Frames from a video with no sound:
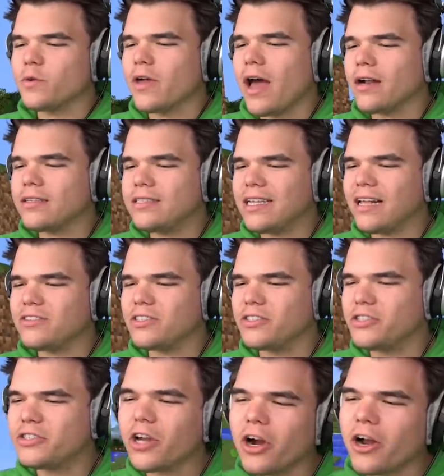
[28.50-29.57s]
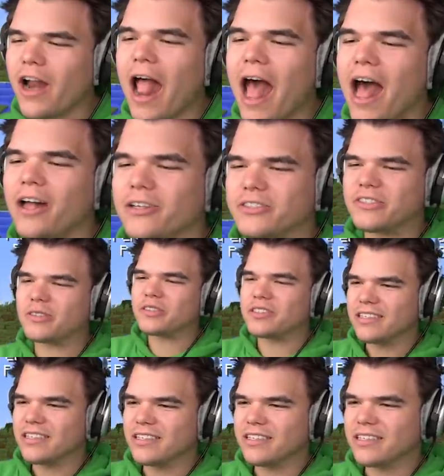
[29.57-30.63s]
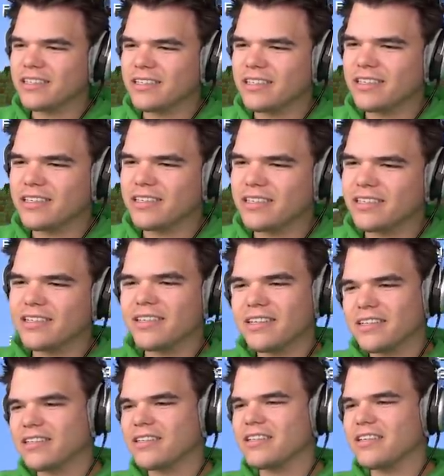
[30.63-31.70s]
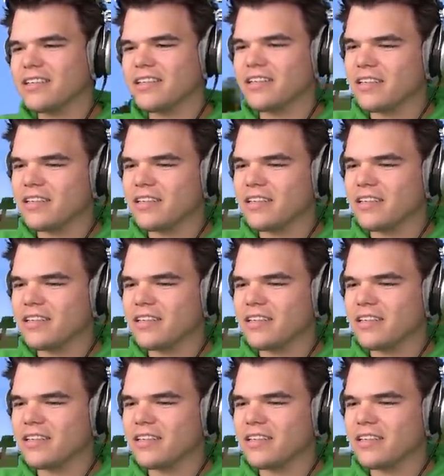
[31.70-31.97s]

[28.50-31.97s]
we got ourselves a dirt house. Wow, a dirt house?